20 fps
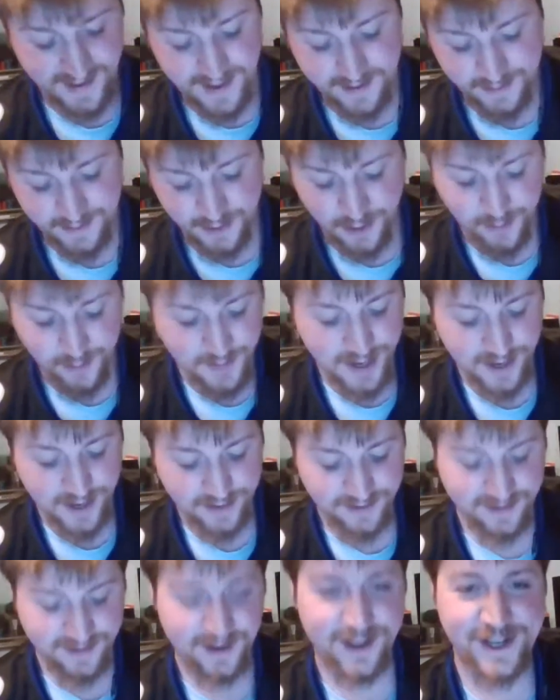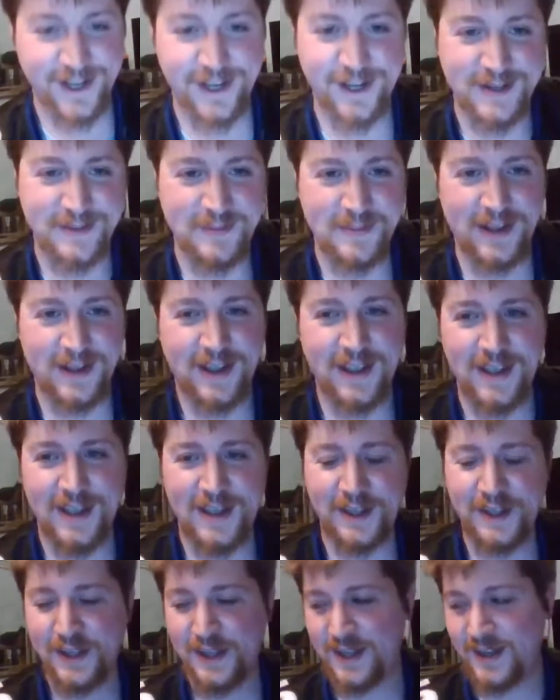don't know, man.
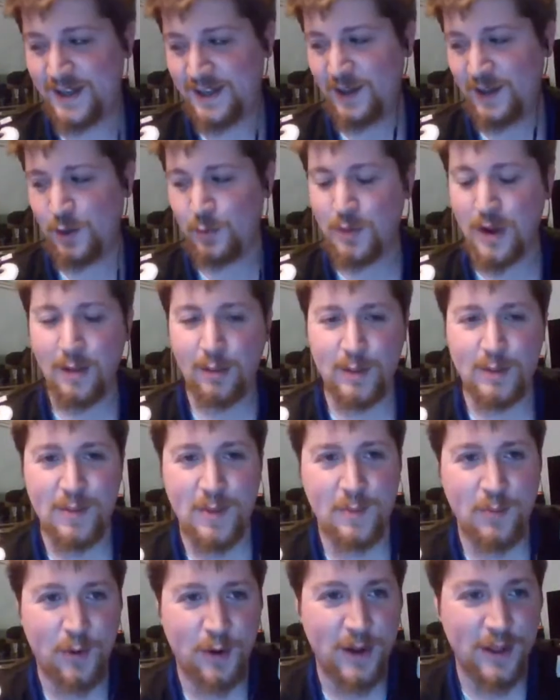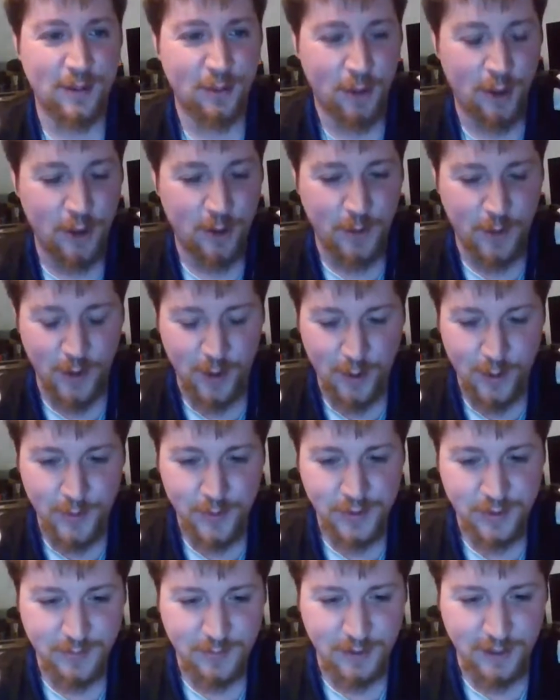He'll probably be pretty low
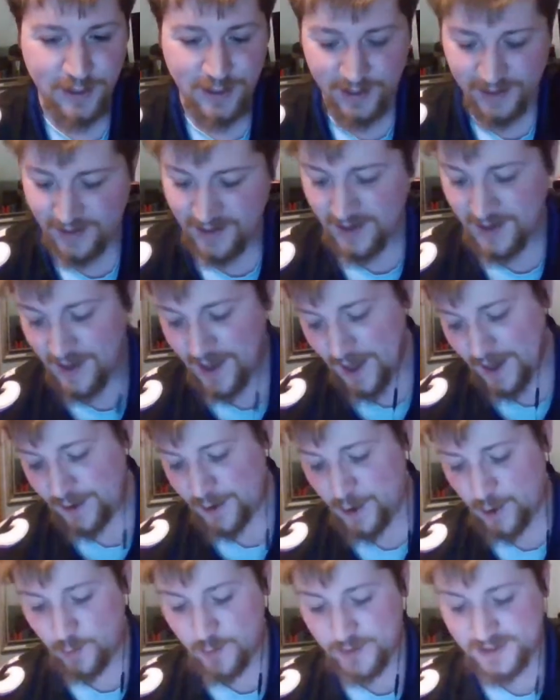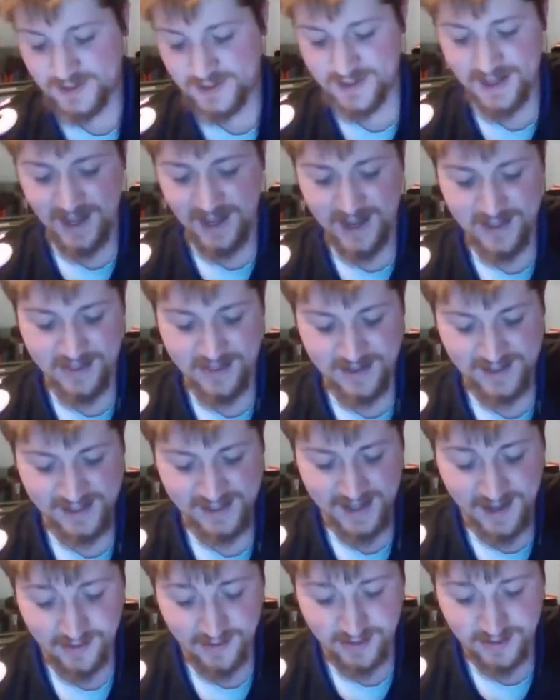owned, but I don't know. What's the
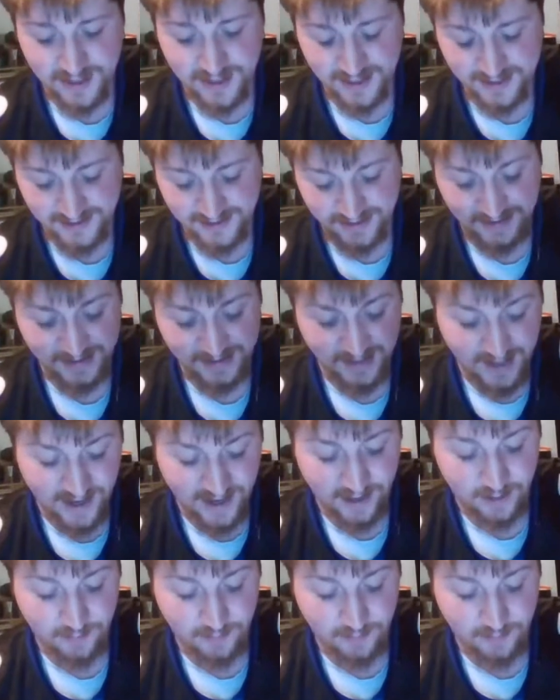inside the distance line